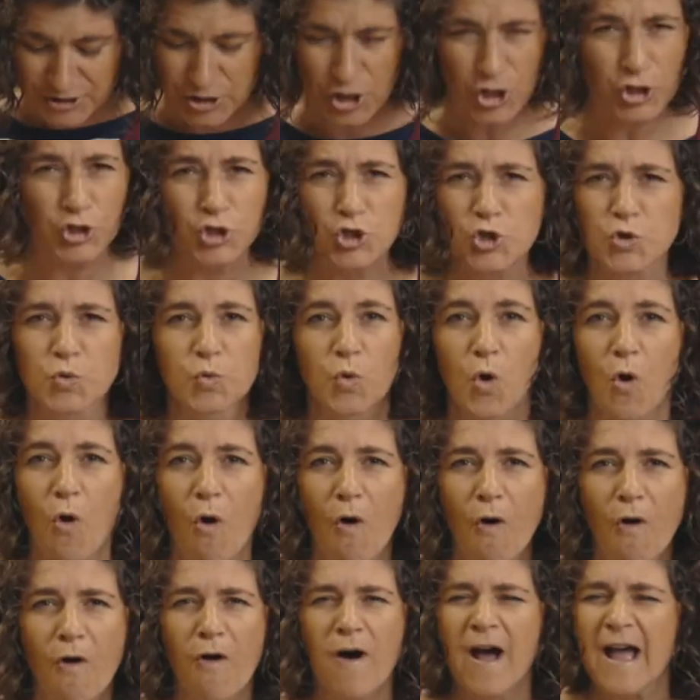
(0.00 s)

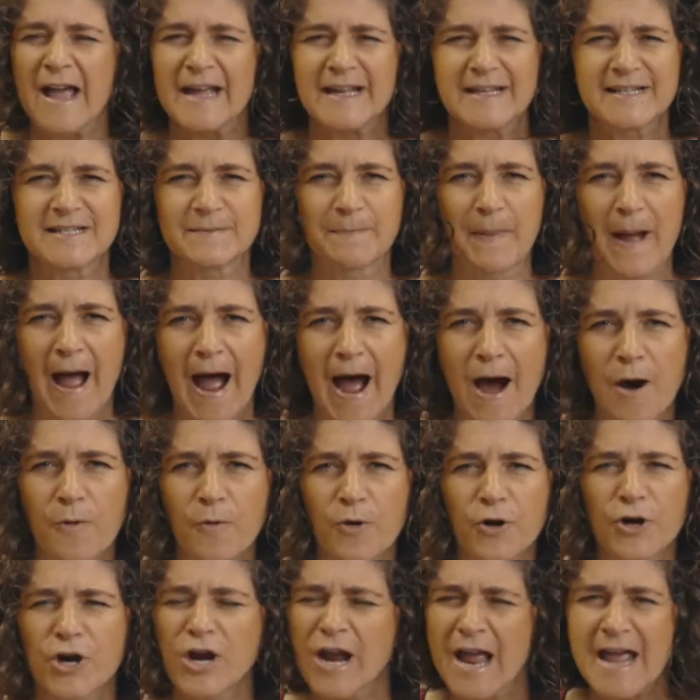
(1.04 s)
control, his
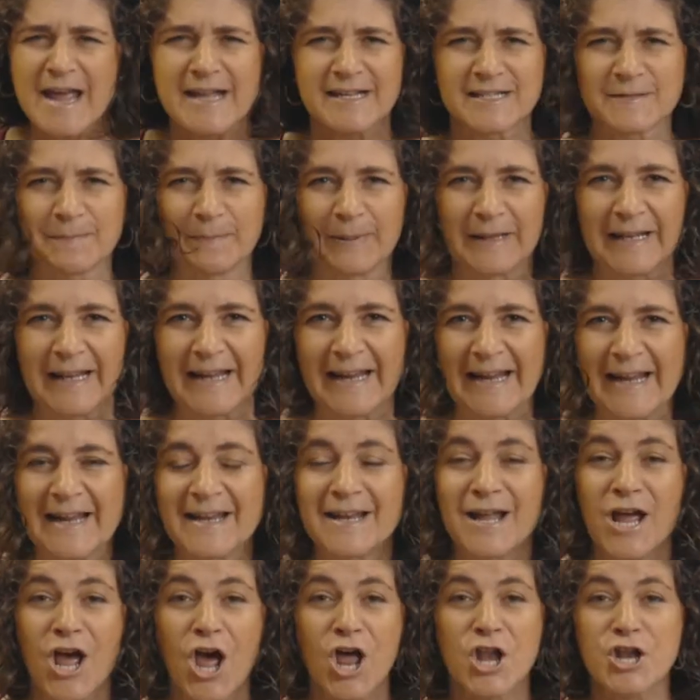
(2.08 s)
power, his plan,